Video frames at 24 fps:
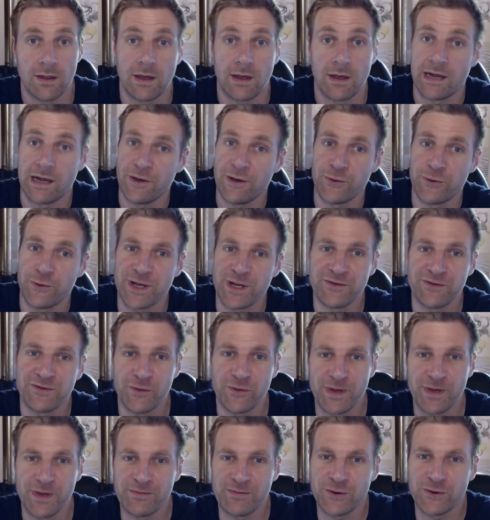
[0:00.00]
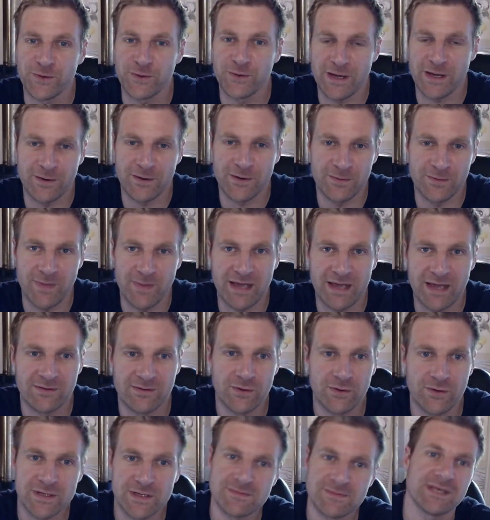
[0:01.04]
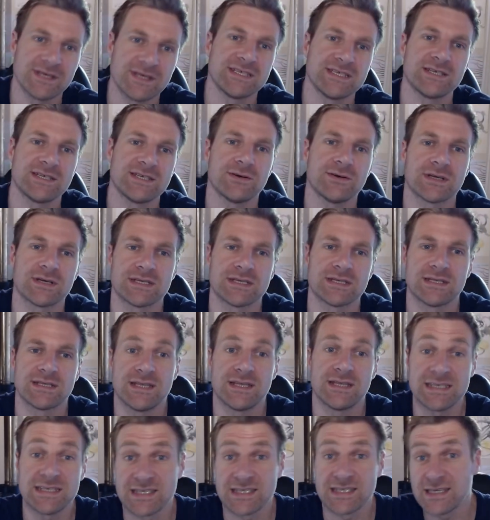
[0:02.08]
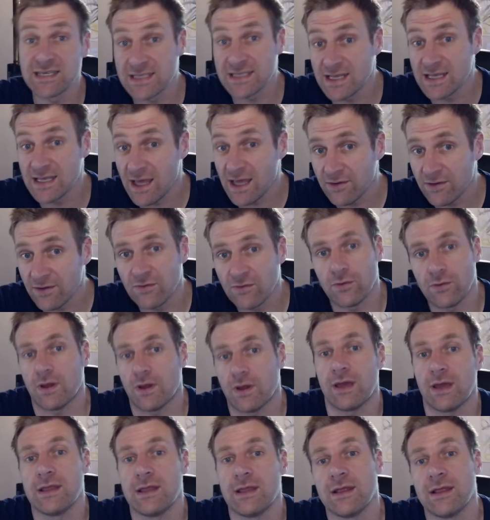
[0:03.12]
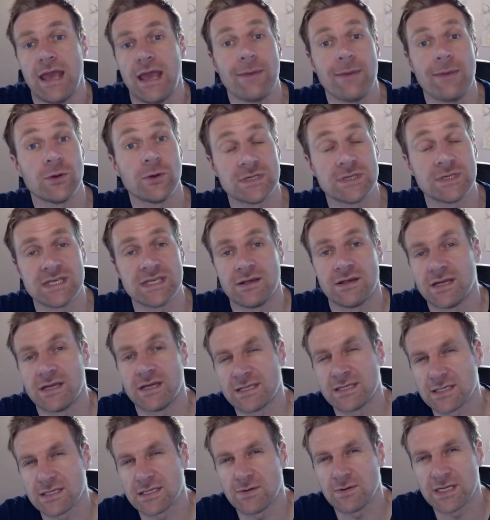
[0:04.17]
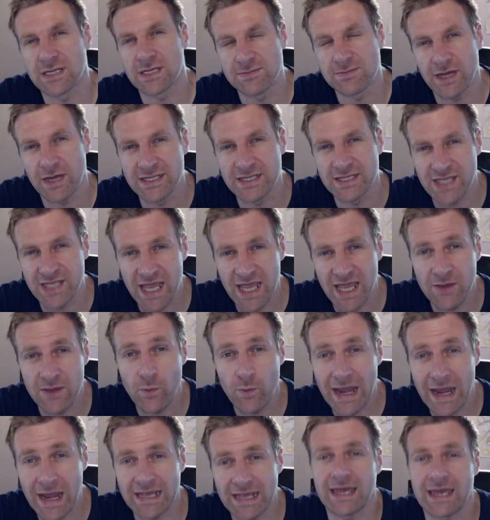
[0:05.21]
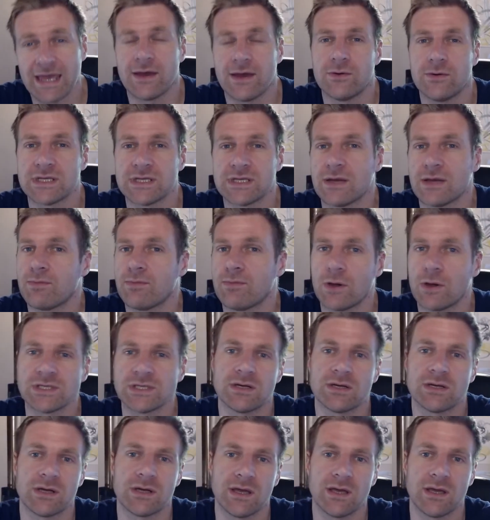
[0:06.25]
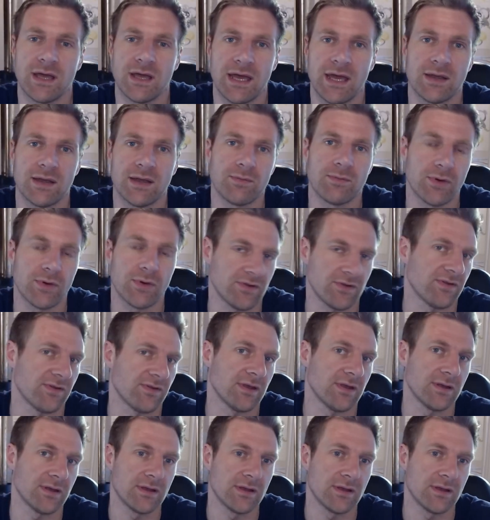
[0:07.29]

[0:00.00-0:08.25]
Hello, wonderful people. Welcome back to Cosmology Talks. This is another talk in the Camels series. This one is by Jay Wadekar, who is a postdoc at Princeton.